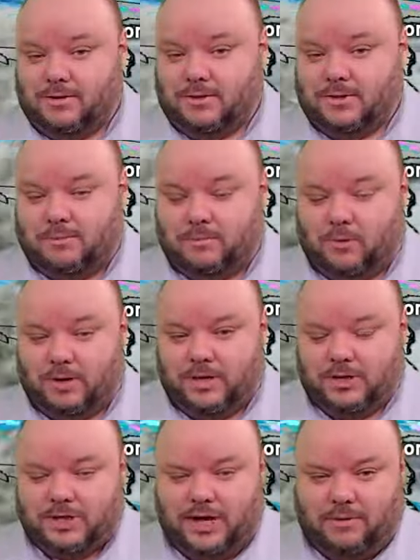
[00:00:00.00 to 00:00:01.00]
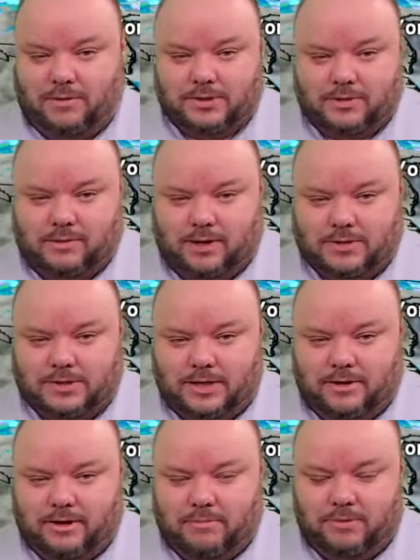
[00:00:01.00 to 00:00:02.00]
Some morning showers across the
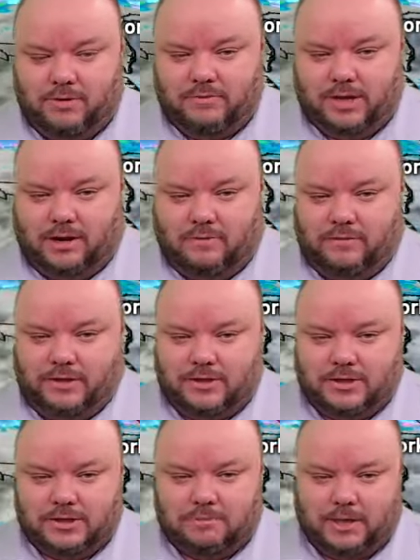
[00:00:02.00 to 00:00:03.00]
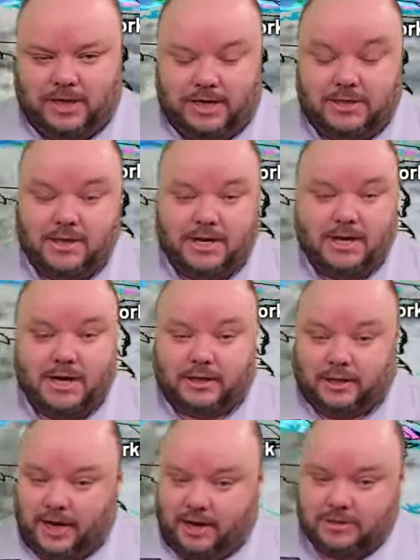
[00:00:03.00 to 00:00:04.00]
area moved off and dissipated.
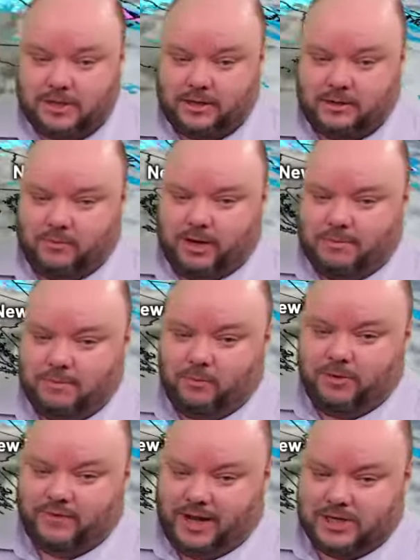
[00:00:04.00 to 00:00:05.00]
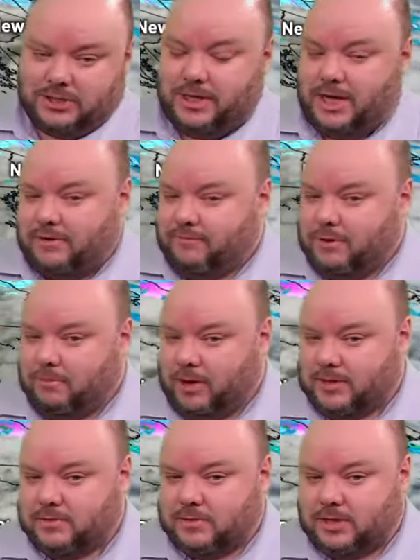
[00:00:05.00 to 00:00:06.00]
Clouds hung around, but we've actually had a few
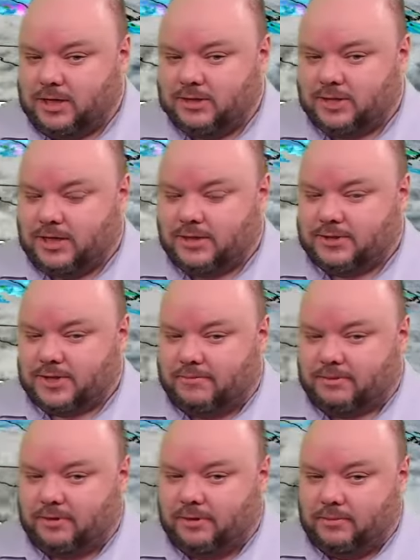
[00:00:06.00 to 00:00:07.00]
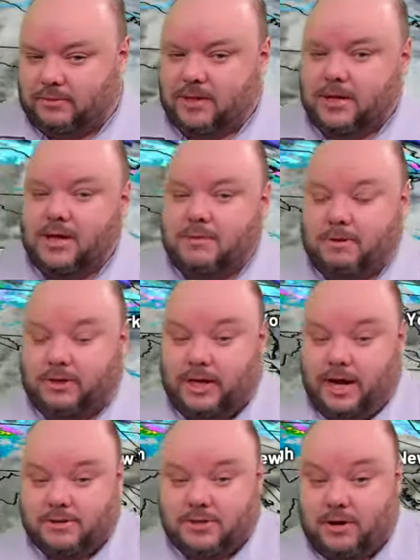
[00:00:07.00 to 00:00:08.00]
breaks with sunshine this afternoon. But
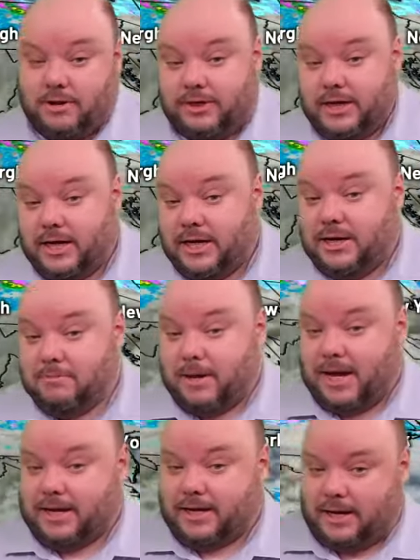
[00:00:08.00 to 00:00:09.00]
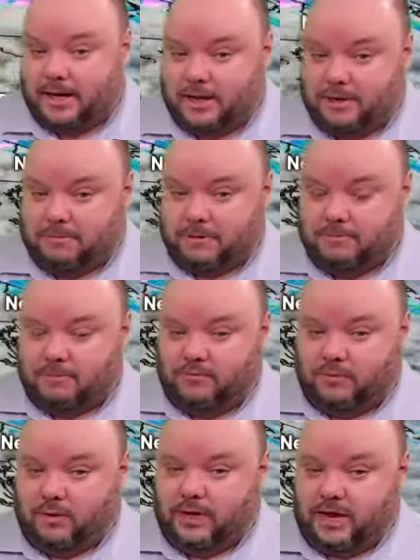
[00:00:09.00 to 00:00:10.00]
clouds are thickening back up
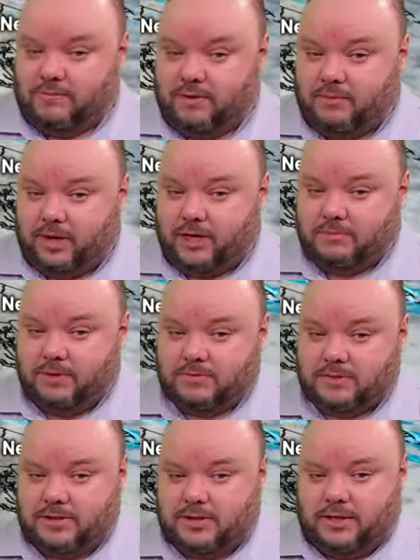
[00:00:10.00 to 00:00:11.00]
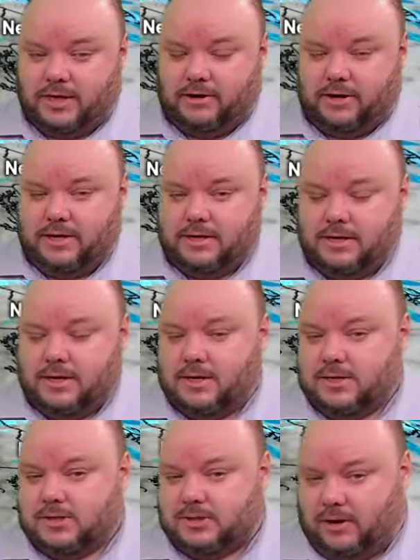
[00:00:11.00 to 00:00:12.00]
before heavy rain moves into the area,
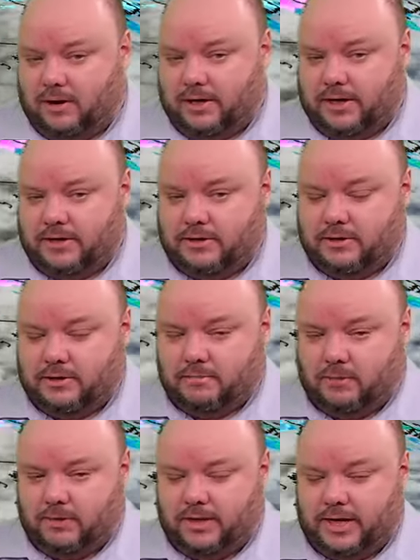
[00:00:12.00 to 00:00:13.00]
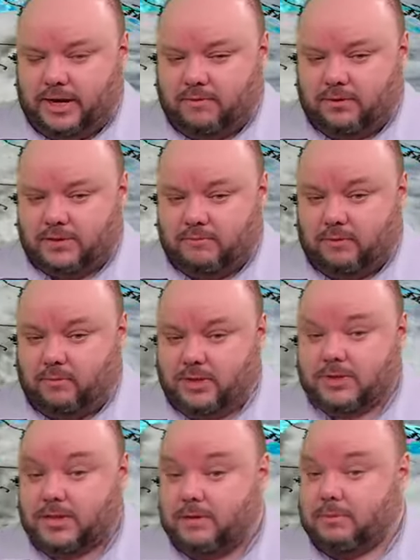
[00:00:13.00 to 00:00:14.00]
starting during the morning hours of
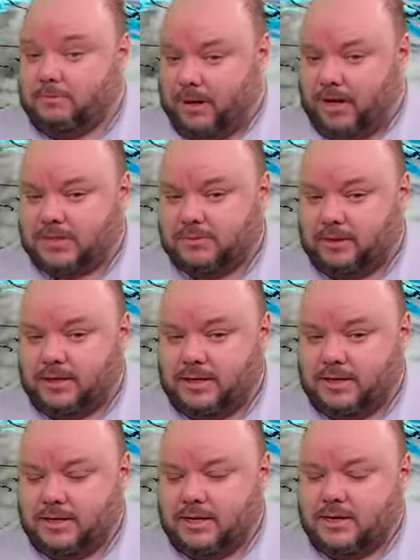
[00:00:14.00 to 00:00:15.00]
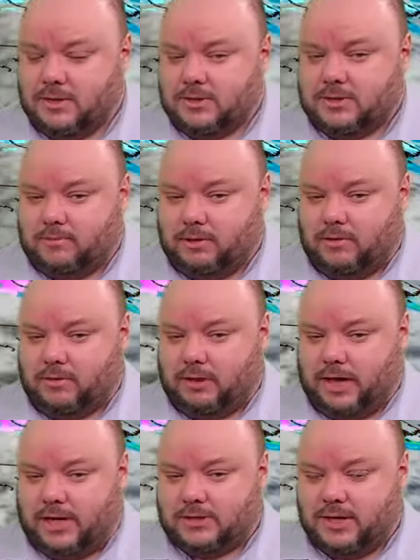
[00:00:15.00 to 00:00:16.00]
Wednesday, but possibly some
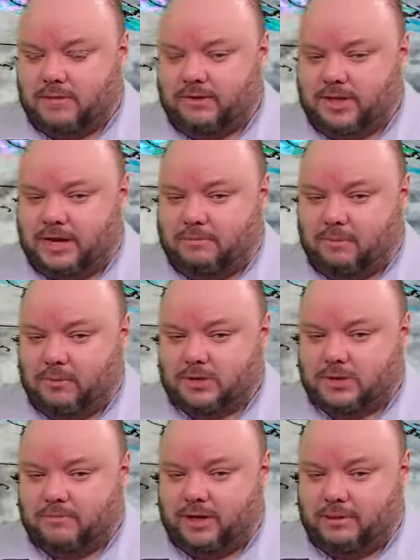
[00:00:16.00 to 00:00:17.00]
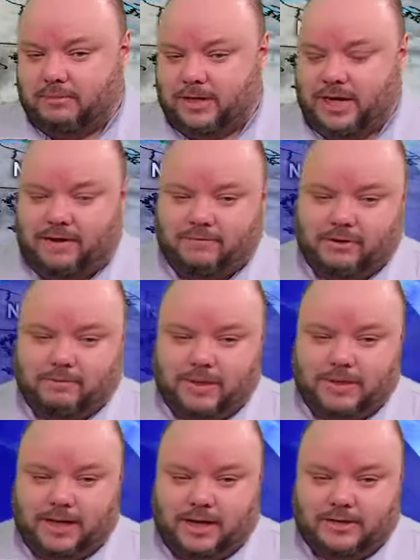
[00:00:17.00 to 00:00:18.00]
localized heavy downpours developing after
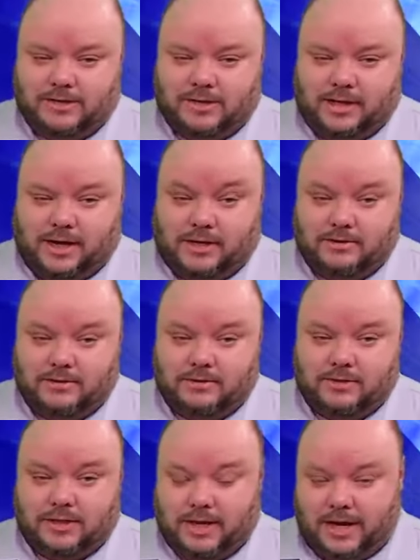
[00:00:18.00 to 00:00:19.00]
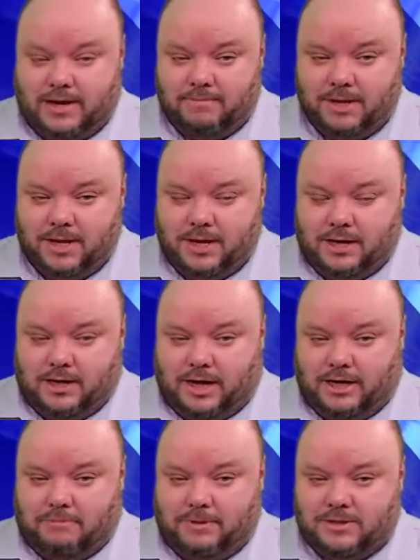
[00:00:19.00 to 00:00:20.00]
midnight tonight today.
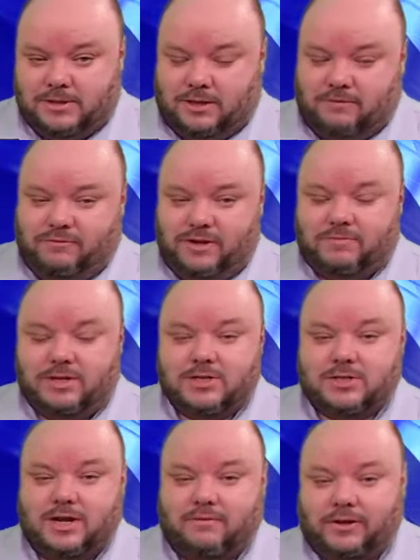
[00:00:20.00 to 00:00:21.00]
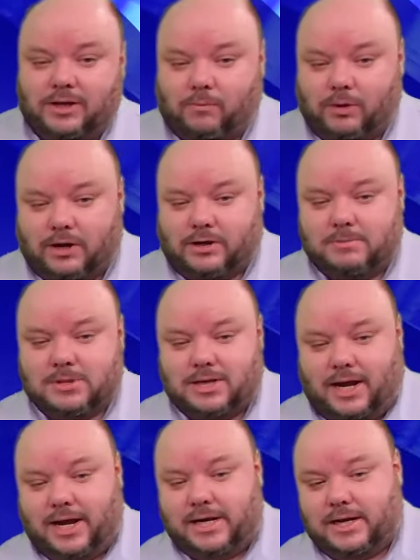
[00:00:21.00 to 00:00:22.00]
Got up into the 50s. Definitely a welcome
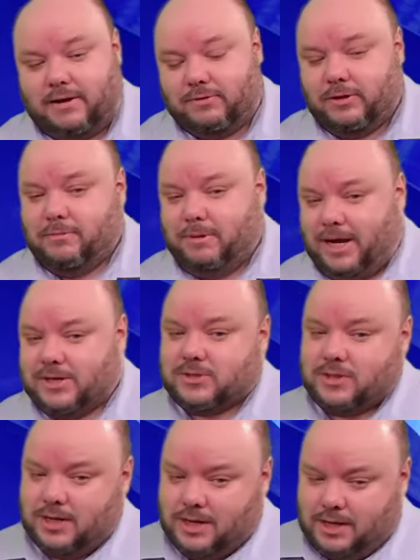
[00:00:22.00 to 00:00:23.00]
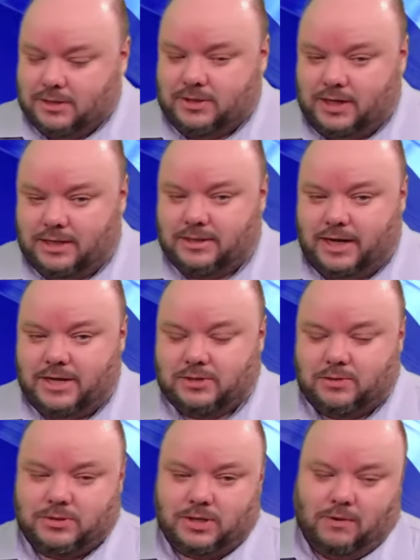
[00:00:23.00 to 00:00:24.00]
sight after the past 10 days
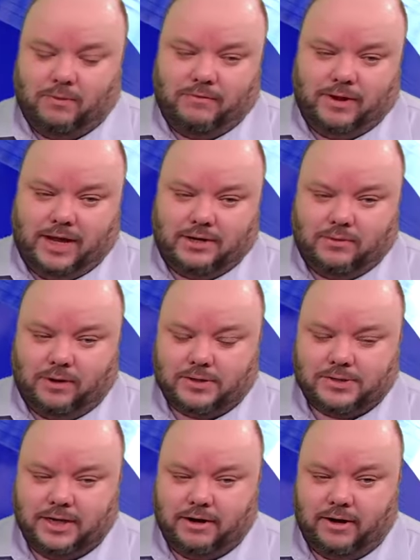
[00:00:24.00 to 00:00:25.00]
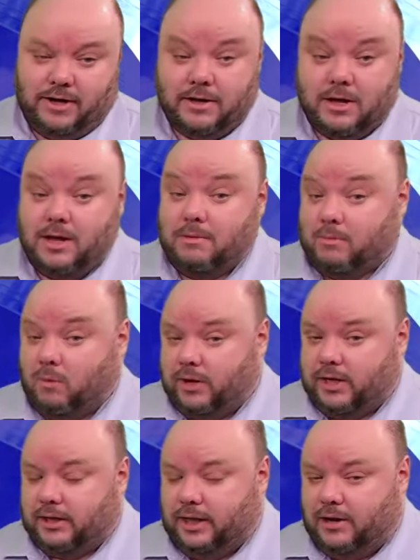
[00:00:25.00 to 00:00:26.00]
or so we've had across the area.
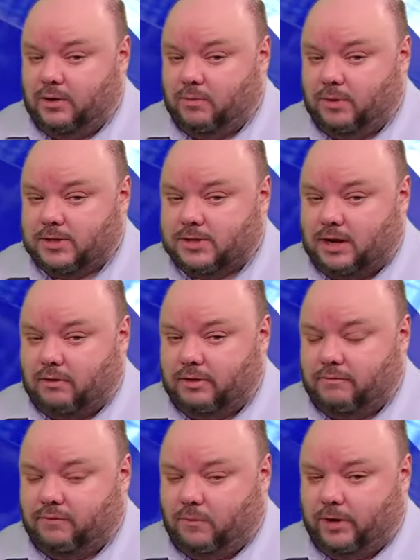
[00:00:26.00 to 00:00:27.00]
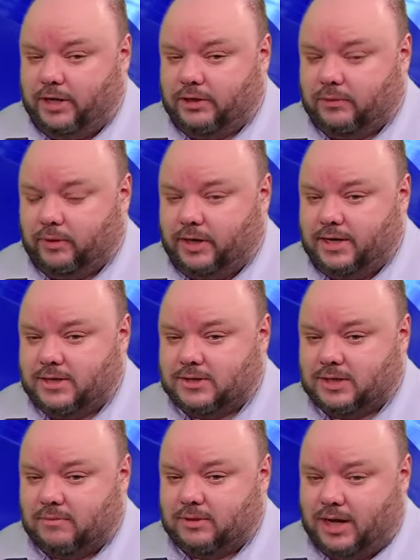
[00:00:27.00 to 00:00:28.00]
Morning low was only 43,
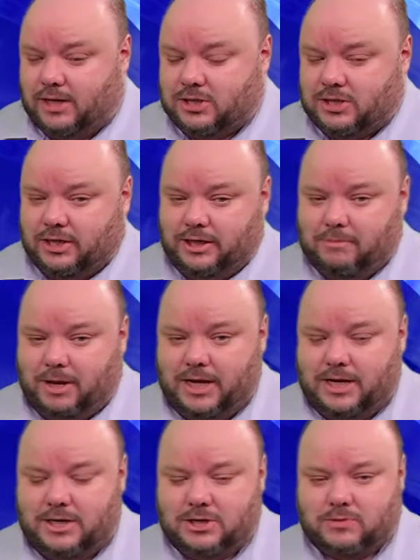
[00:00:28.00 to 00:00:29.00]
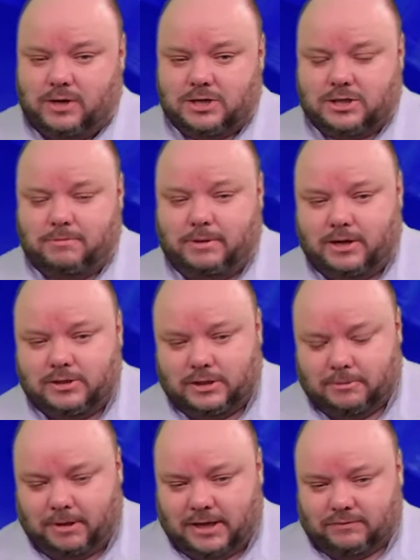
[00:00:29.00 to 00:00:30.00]
so not chilly by any stretch compared to
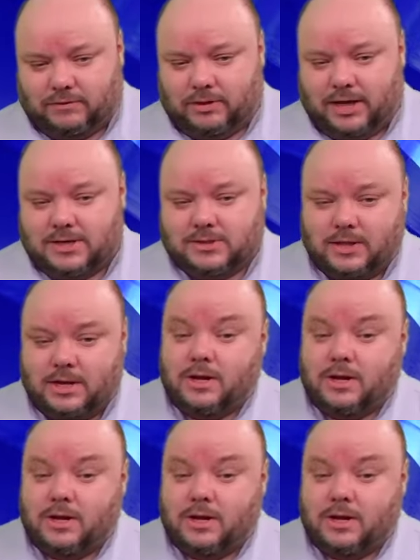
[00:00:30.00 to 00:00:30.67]
the past few days.